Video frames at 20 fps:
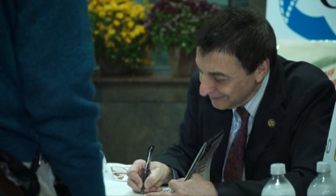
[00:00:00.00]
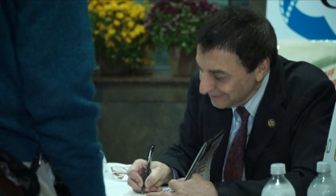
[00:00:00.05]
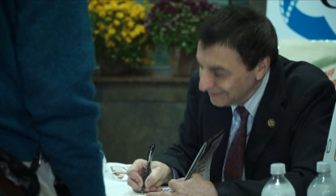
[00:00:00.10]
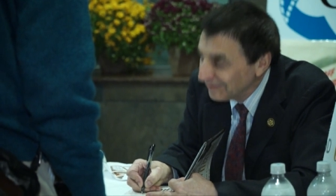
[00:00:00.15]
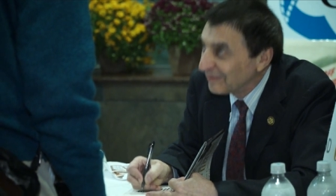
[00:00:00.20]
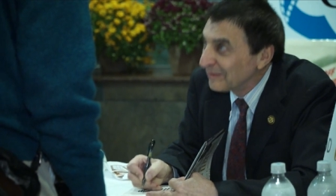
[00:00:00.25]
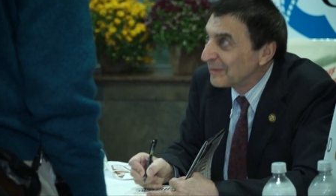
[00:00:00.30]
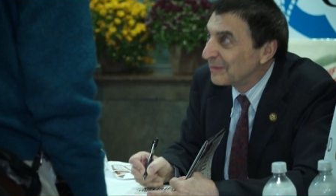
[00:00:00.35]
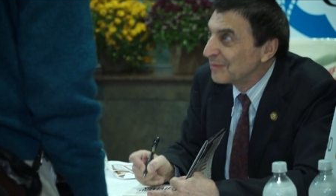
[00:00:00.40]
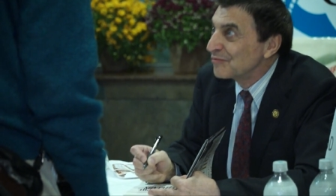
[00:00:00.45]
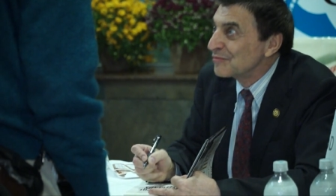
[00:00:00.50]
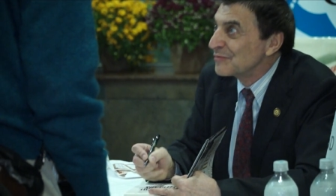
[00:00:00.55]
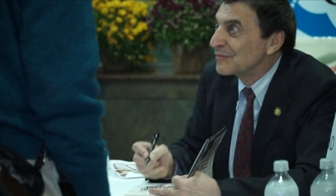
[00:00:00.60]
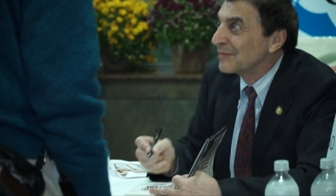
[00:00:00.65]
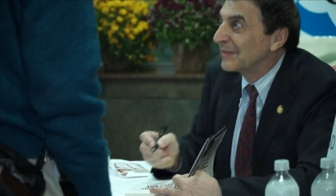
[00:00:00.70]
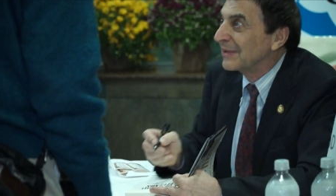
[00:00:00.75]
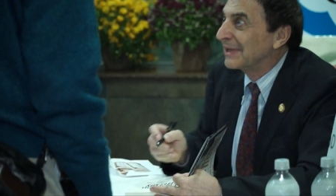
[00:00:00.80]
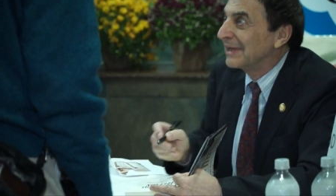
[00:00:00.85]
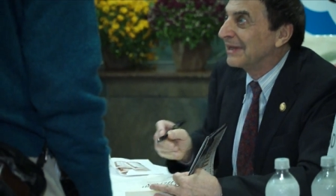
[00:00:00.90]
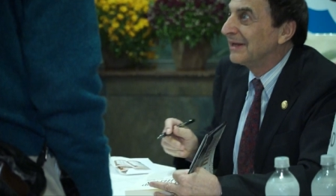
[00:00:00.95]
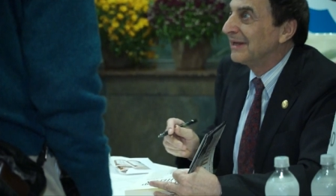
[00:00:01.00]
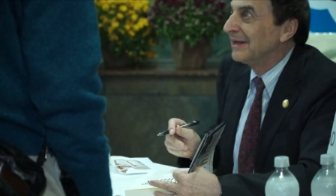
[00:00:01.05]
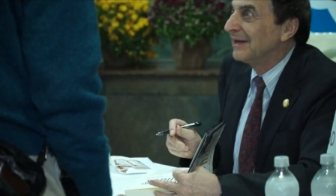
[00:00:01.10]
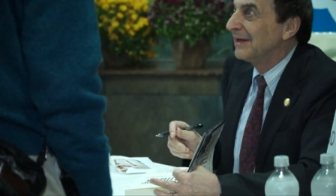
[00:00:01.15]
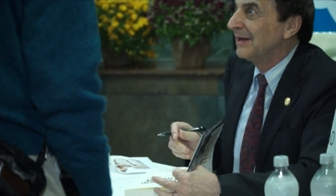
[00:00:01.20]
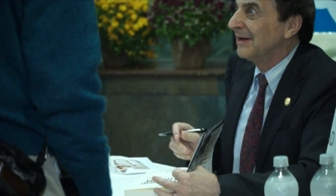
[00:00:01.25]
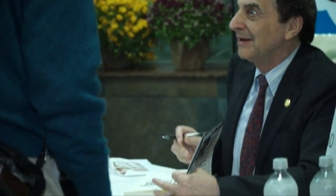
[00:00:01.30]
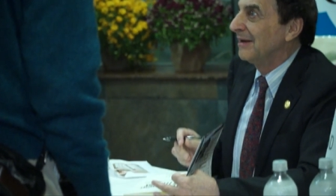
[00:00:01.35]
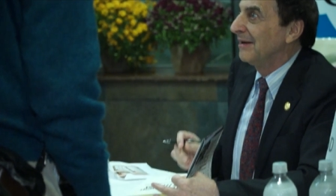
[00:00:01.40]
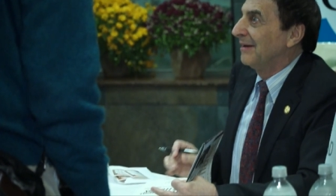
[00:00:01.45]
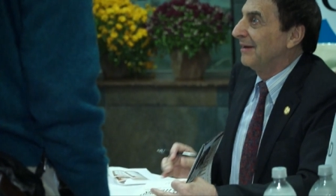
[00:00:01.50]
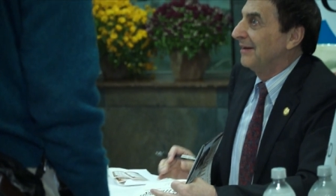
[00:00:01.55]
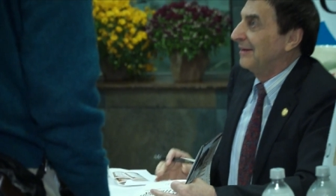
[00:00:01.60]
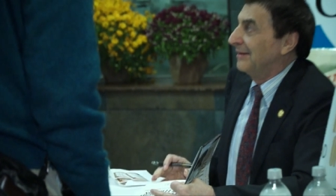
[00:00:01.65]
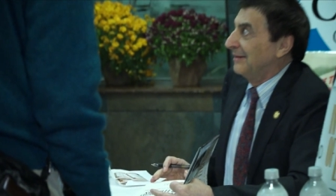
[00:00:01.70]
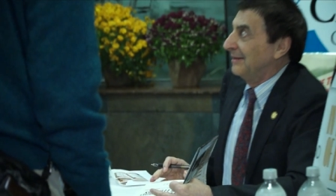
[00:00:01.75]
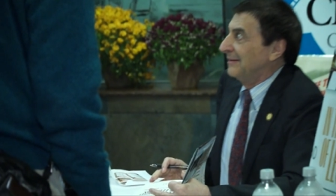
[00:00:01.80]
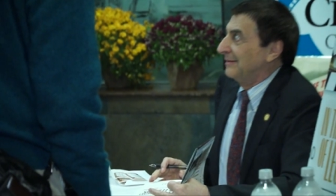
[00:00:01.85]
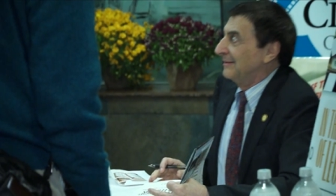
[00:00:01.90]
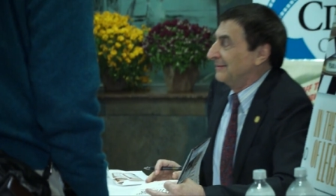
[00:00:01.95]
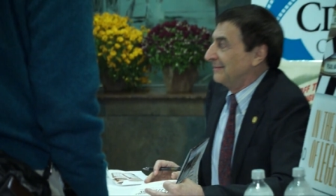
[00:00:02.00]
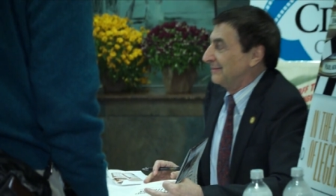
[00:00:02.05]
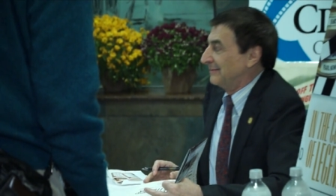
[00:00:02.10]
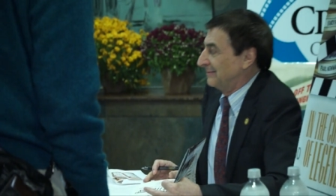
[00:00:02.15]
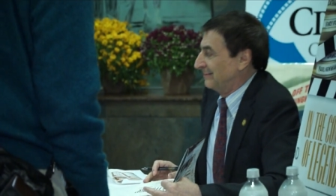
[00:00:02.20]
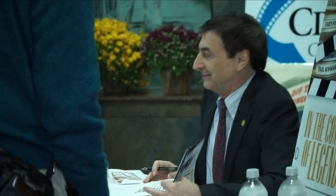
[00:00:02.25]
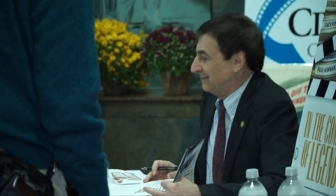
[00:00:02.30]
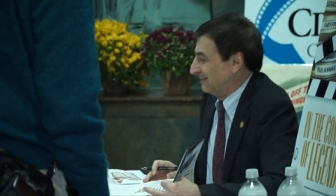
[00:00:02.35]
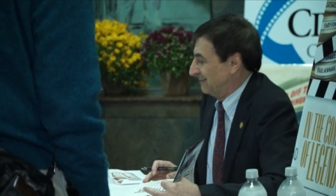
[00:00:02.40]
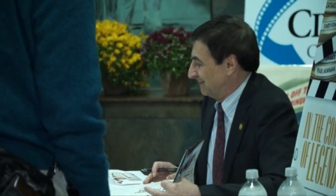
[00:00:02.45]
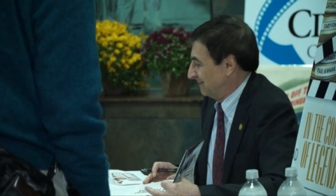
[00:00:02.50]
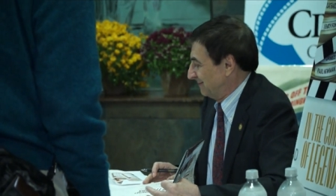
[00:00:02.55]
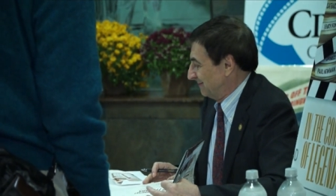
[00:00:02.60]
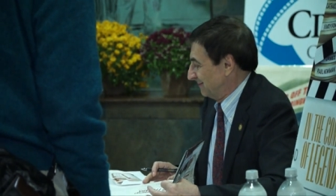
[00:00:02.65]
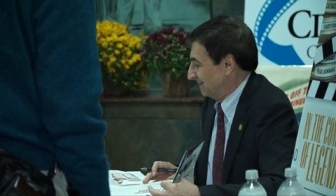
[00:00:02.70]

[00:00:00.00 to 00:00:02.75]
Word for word: the glue that held these stories together. Oh,